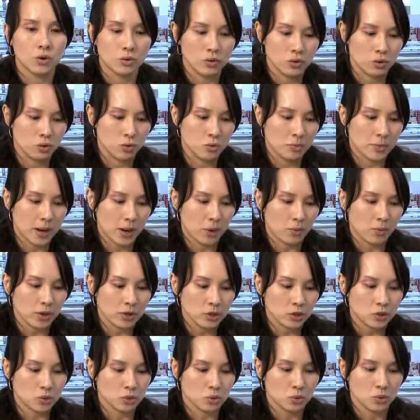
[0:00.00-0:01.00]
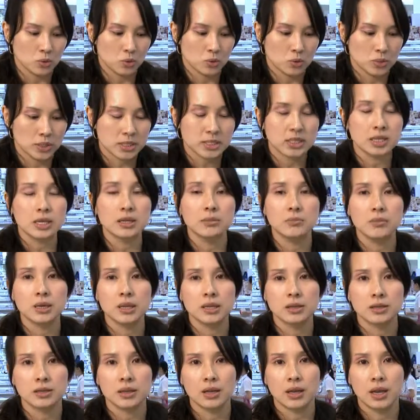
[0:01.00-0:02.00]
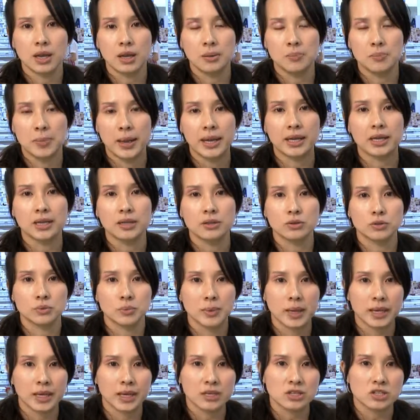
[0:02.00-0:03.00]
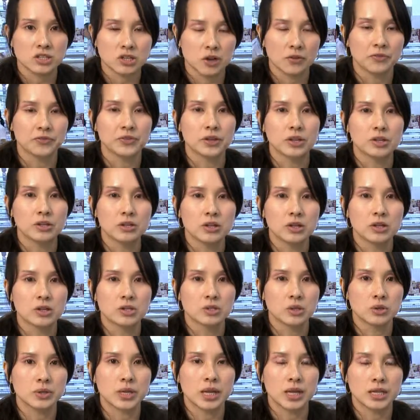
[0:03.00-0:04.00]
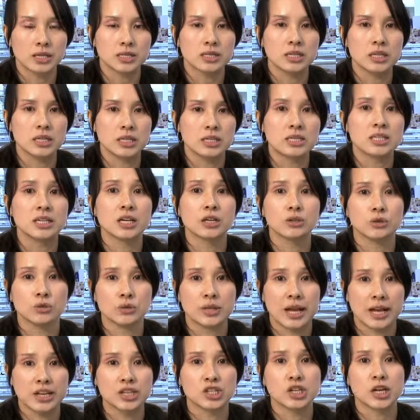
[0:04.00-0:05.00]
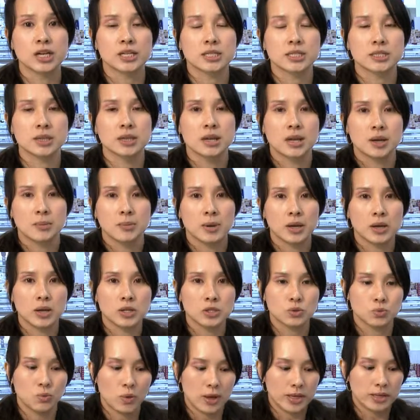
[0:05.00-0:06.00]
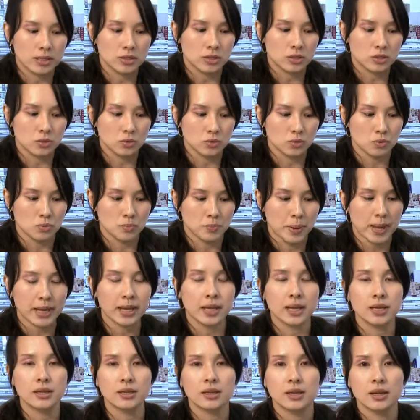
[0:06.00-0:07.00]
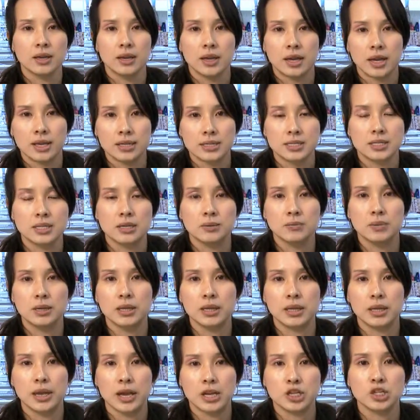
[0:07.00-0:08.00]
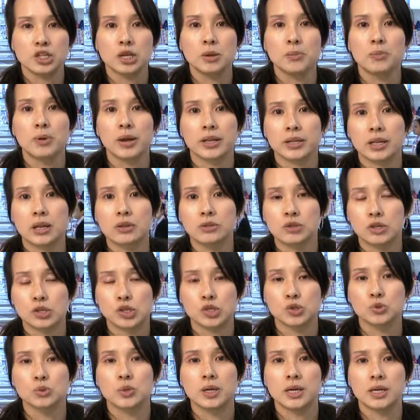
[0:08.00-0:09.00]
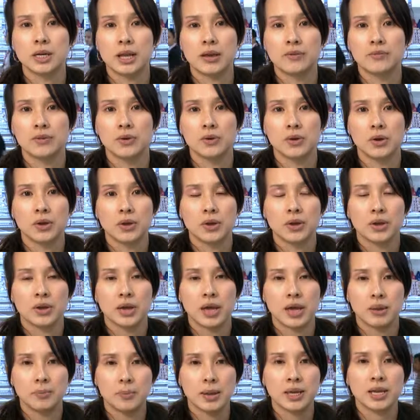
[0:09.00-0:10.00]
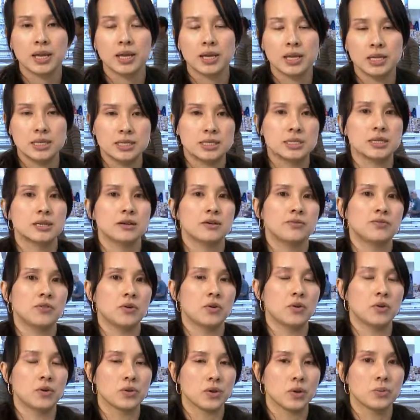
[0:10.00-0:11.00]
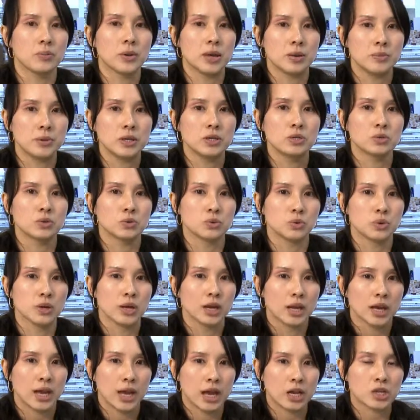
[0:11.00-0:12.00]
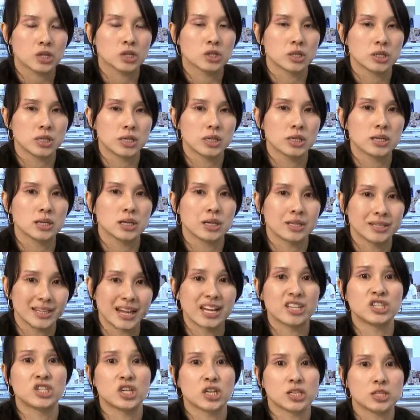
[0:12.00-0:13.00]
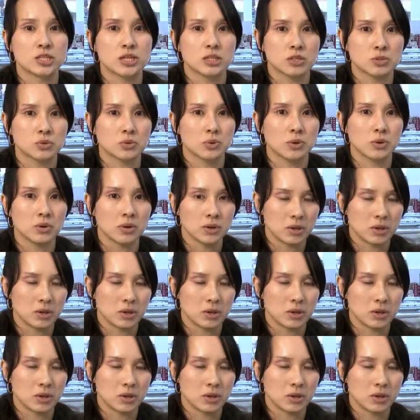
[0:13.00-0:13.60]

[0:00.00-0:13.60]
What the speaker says: you might want to steam it and bake it to make it soften so that it's easier to digest, because once you bake it and steam it, it actually breaks down the sugar level and make it easier for your baby to actually digest as well.